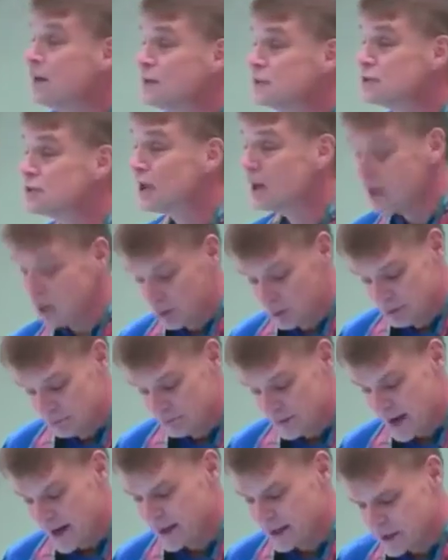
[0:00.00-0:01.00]
So
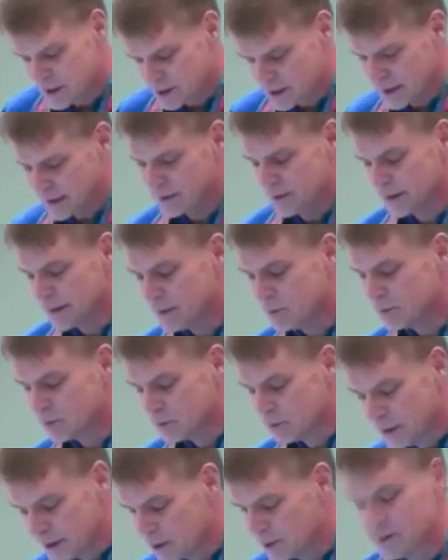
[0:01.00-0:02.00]
I conducted a
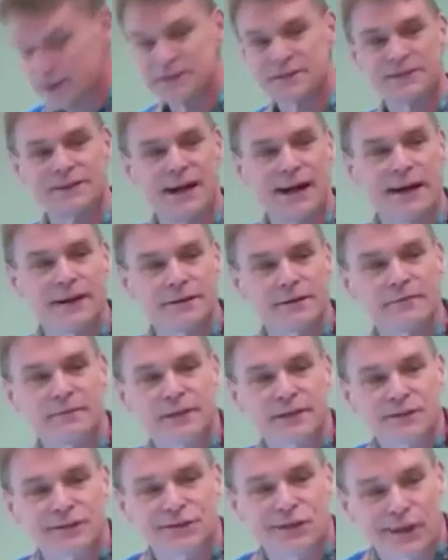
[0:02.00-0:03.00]
rigorous
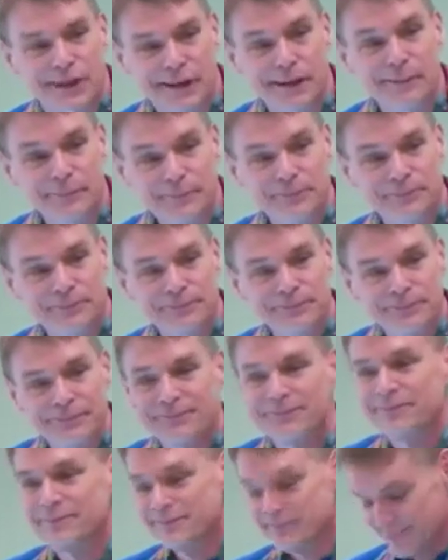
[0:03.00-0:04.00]
scientific study.
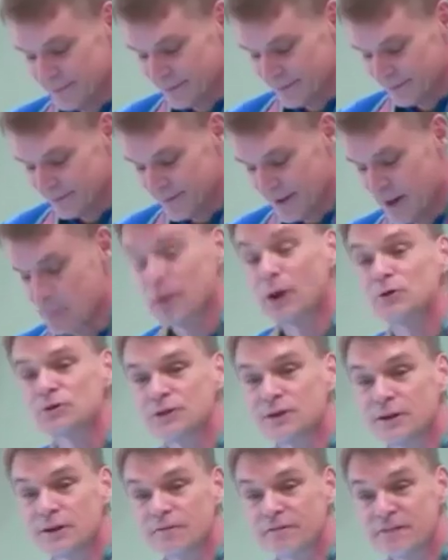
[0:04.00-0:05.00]
I
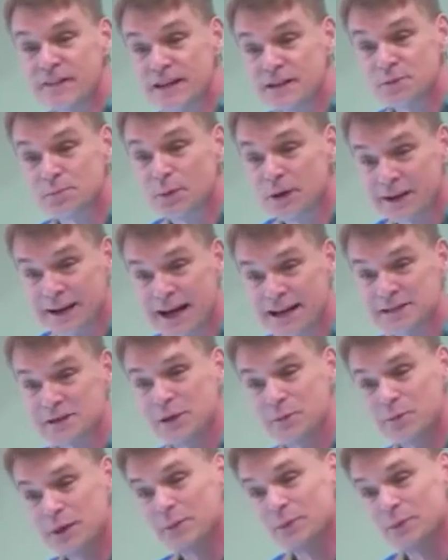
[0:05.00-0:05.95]
posted on Facebook asking